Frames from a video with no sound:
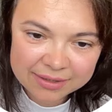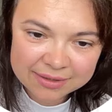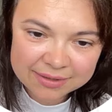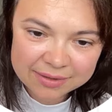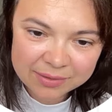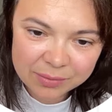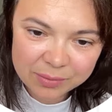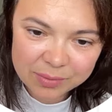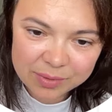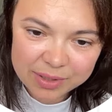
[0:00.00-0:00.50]

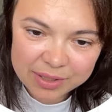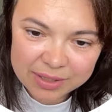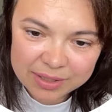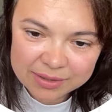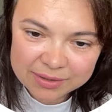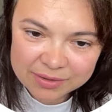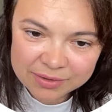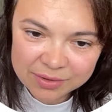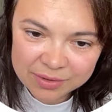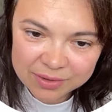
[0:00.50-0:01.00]
it's
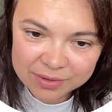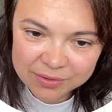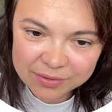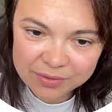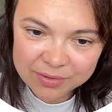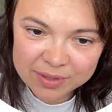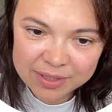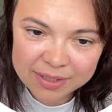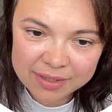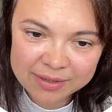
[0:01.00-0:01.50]
really starting
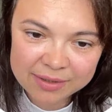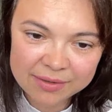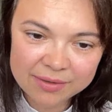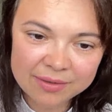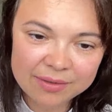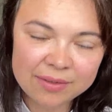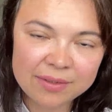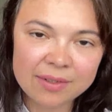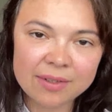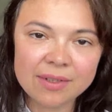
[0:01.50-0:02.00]
to get
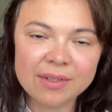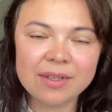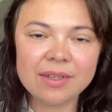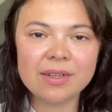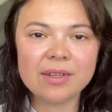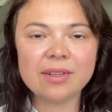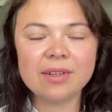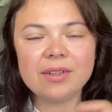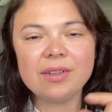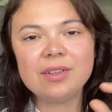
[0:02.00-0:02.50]

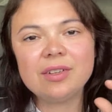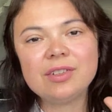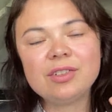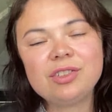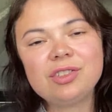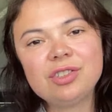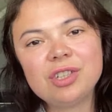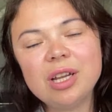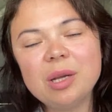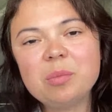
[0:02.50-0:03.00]
the
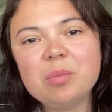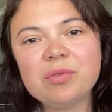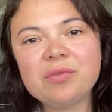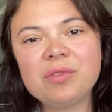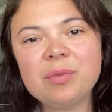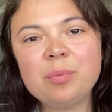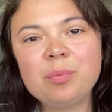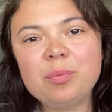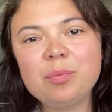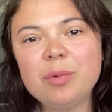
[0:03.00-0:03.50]
shape of
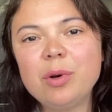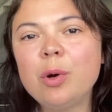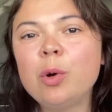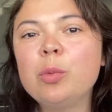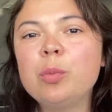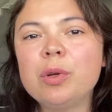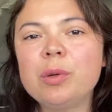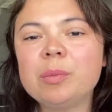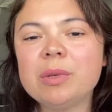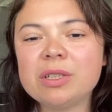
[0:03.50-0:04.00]
the
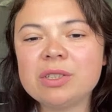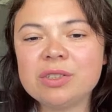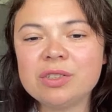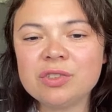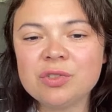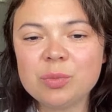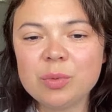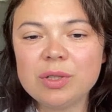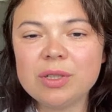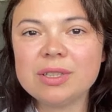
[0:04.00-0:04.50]
open mesh
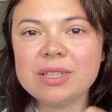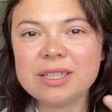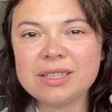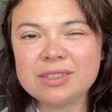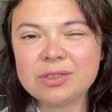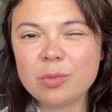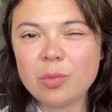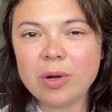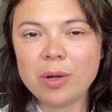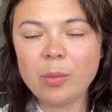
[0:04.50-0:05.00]
as well, that
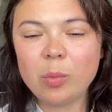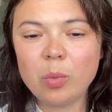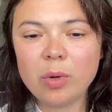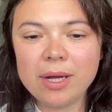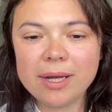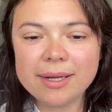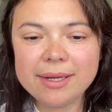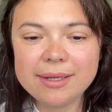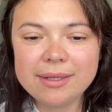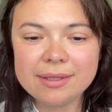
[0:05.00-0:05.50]
it's quite
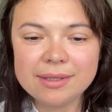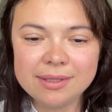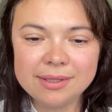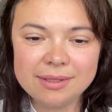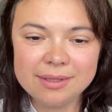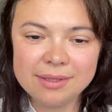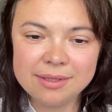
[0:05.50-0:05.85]
wide.